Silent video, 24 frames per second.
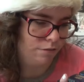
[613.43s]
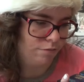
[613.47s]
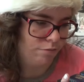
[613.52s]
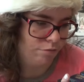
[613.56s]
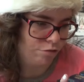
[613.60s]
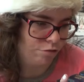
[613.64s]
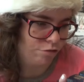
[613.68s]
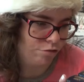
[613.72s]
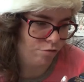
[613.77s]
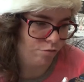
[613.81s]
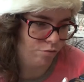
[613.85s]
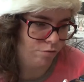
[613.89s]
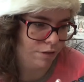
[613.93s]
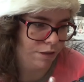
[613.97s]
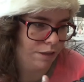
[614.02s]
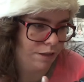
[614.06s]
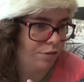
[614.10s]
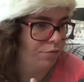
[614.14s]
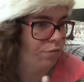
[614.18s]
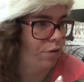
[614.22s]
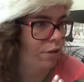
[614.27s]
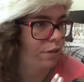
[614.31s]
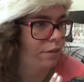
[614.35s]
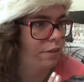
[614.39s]
so these
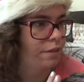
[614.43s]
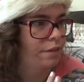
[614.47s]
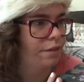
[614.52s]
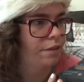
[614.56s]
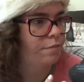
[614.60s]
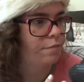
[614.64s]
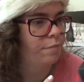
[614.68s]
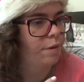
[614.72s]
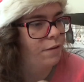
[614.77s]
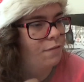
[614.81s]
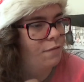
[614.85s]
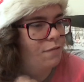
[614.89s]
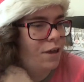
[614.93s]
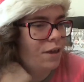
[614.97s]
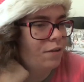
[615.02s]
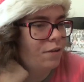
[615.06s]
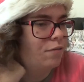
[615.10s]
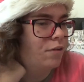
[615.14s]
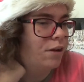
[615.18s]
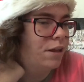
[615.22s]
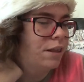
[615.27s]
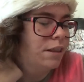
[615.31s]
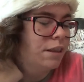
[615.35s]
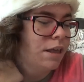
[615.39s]
ones is my
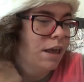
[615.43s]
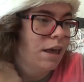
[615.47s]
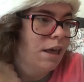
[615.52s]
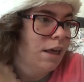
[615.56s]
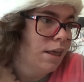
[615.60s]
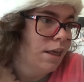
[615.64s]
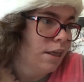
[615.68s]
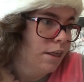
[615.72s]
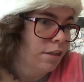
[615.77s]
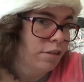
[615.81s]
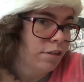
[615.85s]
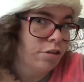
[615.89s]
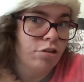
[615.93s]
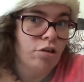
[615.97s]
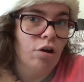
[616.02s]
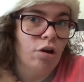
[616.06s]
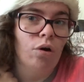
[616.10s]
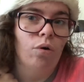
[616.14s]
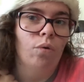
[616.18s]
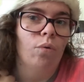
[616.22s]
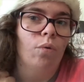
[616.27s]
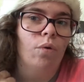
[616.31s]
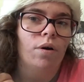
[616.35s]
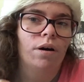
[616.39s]
favorite.
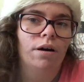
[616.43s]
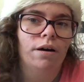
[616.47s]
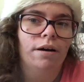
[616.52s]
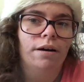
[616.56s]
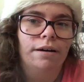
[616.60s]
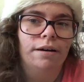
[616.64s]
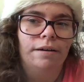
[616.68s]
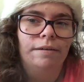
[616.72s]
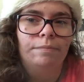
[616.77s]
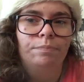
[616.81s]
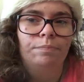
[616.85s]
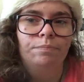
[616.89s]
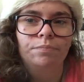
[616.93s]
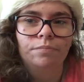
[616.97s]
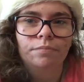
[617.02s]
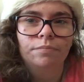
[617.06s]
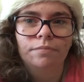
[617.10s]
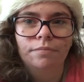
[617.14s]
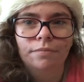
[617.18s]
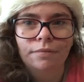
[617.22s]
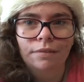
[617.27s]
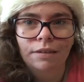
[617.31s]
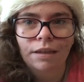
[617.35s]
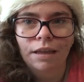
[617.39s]
So
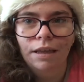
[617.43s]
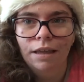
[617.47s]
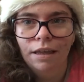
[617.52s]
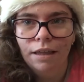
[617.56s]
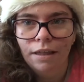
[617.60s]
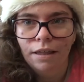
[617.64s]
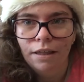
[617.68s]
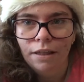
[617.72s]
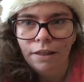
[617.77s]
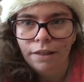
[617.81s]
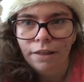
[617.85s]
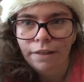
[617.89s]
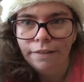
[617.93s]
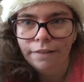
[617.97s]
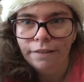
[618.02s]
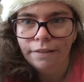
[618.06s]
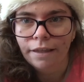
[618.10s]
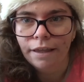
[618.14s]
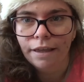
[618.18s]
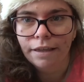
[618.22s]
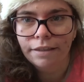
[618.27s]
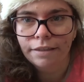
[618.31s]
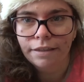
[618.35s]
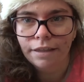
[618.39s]

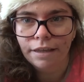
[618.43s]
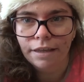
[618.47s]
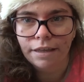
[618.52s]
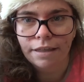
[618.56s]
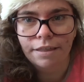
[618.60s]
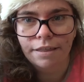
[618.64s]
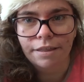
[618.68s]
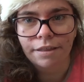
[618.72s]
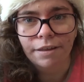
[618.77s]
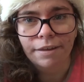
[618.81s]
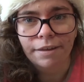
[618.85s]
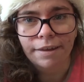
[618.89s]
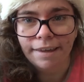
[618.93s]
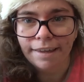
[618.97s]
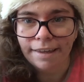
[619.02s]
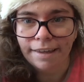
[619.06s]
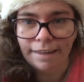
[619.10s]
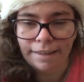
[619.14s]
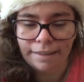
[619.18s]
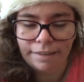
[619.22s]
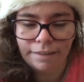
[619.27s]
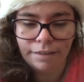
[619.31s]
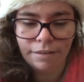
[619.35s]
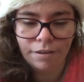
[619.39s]
that is
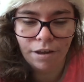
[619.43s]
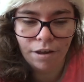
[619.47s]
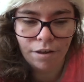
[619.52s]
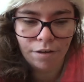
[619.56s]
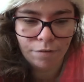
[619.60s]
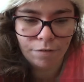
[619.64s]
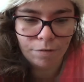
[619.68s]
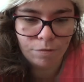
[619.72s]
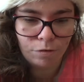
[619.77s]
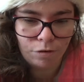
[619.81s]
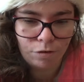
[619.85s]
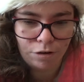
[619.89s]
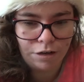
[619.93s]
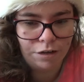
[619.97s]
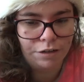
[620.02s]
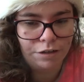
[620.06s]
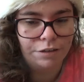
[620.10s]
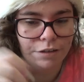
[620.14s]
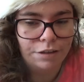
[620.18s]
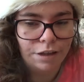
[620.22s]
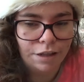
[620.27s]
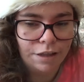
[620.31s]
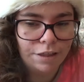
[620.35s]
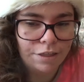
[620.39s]
it for
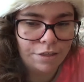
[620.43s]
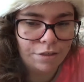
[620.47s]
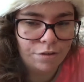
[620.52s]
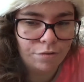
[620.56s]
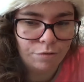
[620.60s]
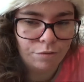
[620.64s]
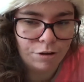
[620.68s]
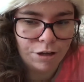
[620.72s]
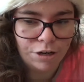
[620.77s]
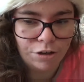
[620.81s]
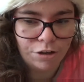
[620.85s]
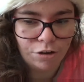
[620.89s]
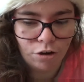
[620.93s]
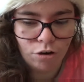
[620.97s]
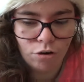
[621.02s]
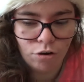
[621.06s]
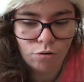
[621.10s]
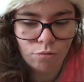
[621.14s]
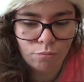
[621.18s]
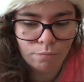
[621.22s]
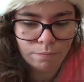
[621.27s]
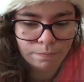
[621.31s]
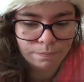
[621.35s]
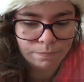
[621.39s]
this
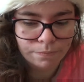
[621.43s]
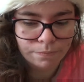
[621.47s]
video.